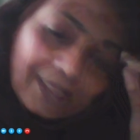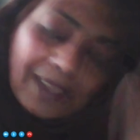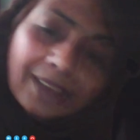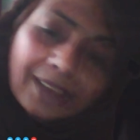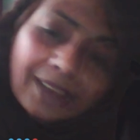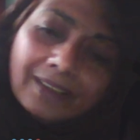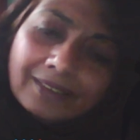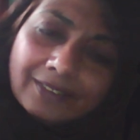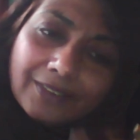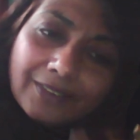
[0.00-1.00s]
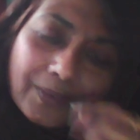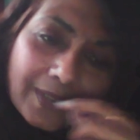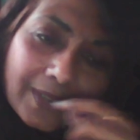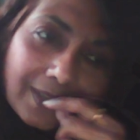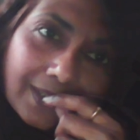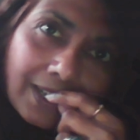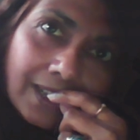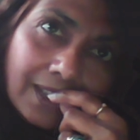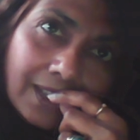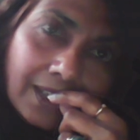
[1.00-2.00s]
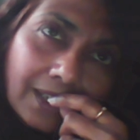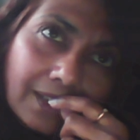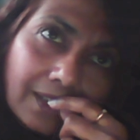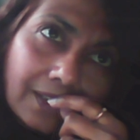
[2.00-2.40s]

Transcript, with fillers: then uh, just recently, I think,